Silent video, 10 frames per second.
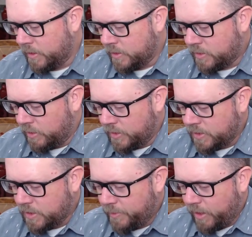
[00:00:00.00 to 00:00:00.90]
So this is
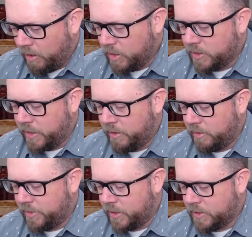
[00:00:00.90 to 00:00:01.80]
going to be hard to narrow
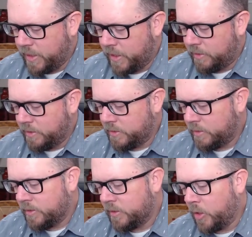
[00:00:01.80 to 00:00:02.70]
things down.
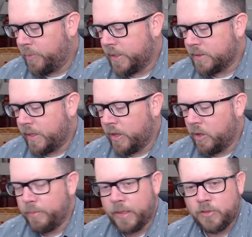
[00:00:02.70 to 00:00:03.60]
No Place Like
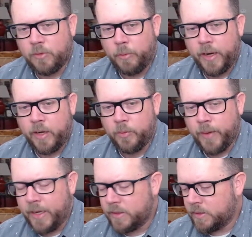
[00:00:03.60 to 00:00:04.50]
Home, that's from Write
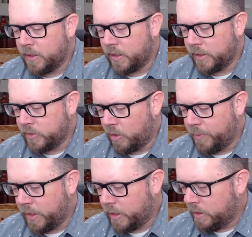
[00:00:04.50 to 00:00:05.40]
Notepad's uh, guitar
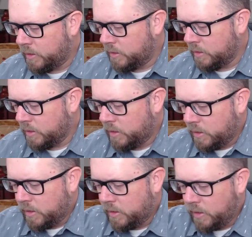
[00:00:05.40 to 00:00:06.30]
pick.
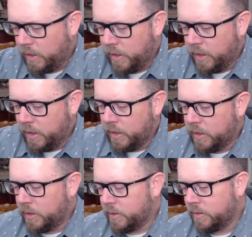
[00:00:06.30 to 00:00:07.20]

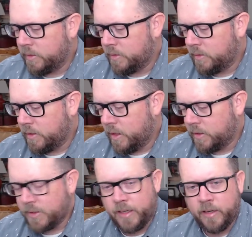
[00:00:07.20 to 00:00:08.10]
And a
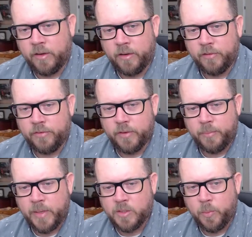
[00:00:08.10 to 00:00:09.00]
set of
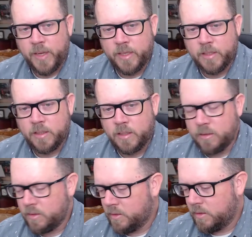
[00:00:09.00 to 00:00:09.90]
pencil pens
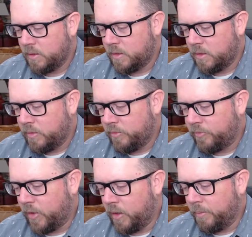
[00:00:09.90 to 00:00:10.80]

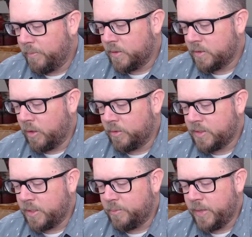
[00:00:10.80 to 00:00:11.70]
from, oh,
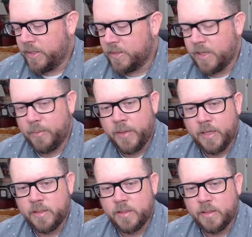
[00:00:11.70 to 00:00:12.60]
see, pins, not
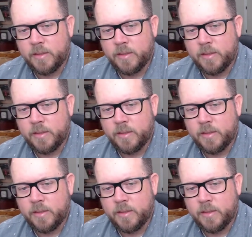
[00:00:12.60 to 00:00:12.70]
pens.